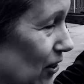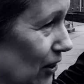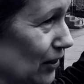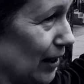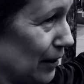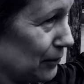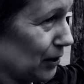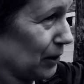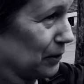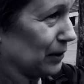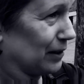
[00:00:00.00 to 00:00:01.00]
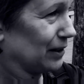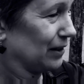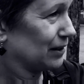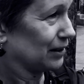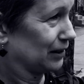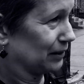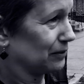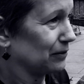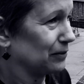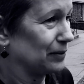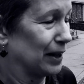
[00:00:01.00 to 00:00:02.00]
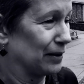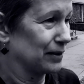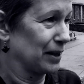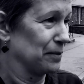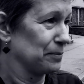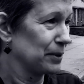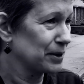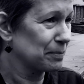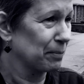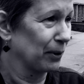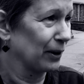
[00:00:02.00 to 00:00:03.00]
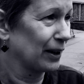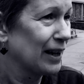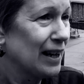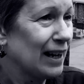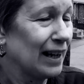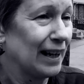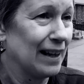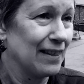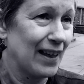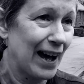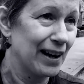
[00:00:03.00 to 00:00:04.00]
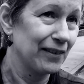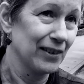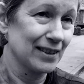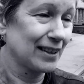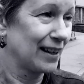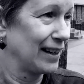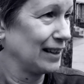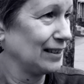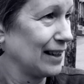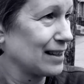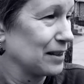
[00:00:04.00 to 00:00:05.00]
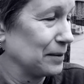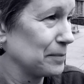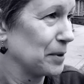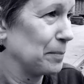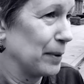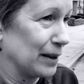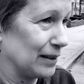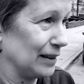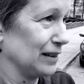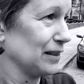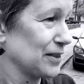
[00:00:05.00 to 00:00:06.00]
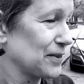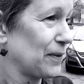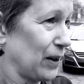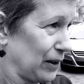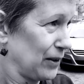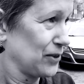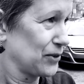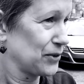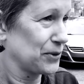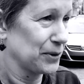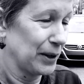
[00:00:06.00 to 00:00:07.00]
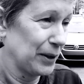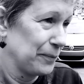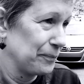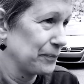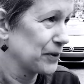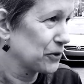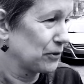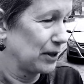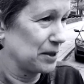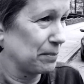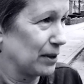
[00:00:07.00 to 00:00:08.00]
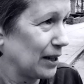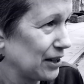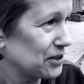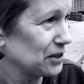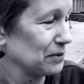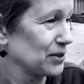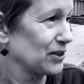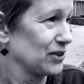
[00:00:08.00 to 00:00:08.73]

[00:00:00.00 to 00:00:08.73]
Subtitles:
turned left to go into downtown Pittsburgh, and that was kind of like the big deal as far as transportation was